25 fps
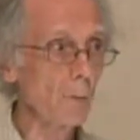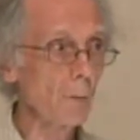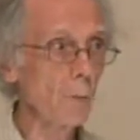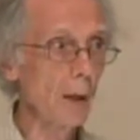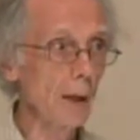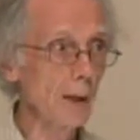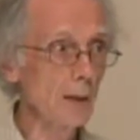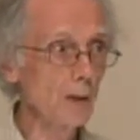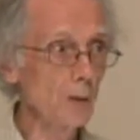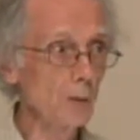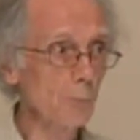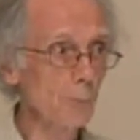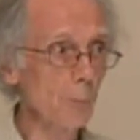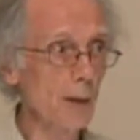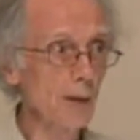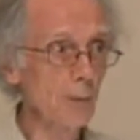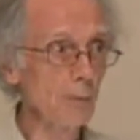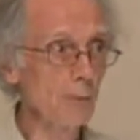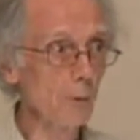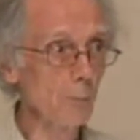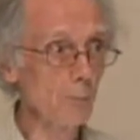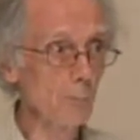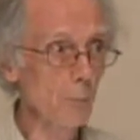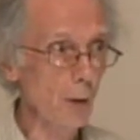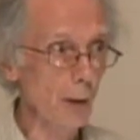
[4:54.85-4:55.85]
widespread
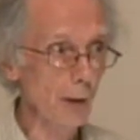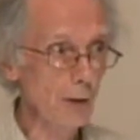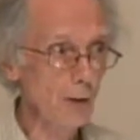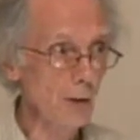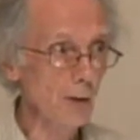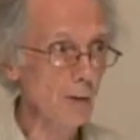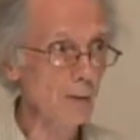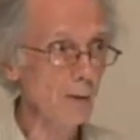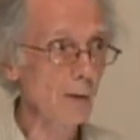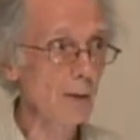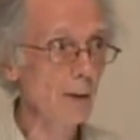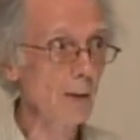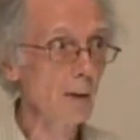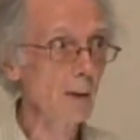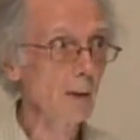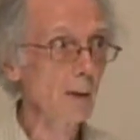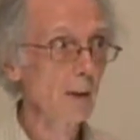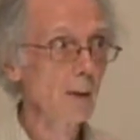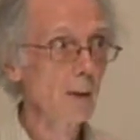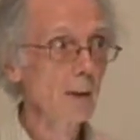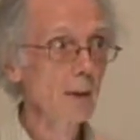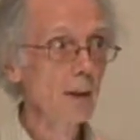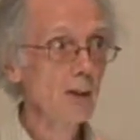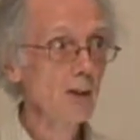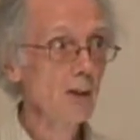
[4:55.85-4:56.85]
repression,
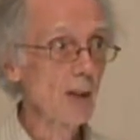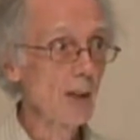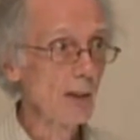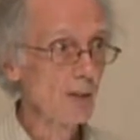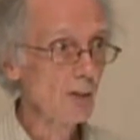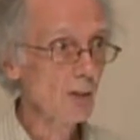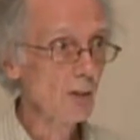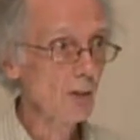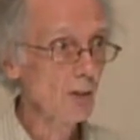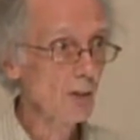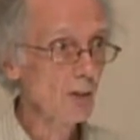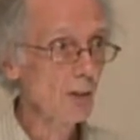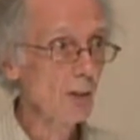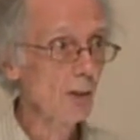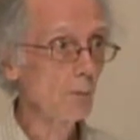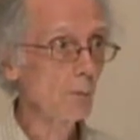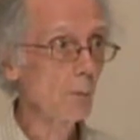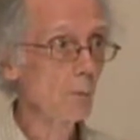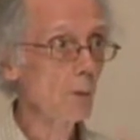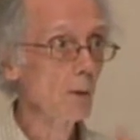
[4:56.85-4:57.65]
censorship,